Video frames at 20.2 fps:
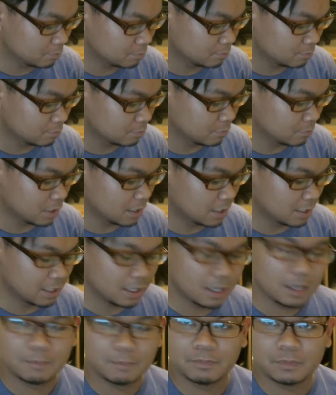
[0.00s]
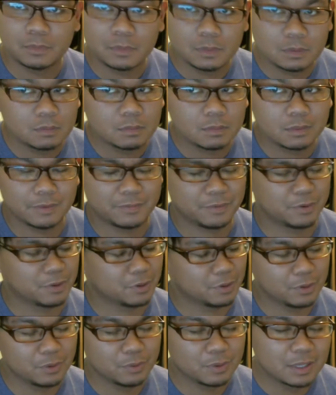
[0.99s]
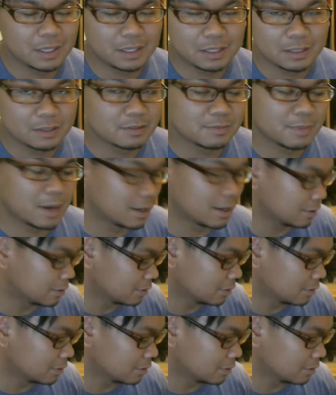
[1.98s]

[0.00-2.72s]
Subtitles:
but if you're gonna glue it in, it doesn't matter.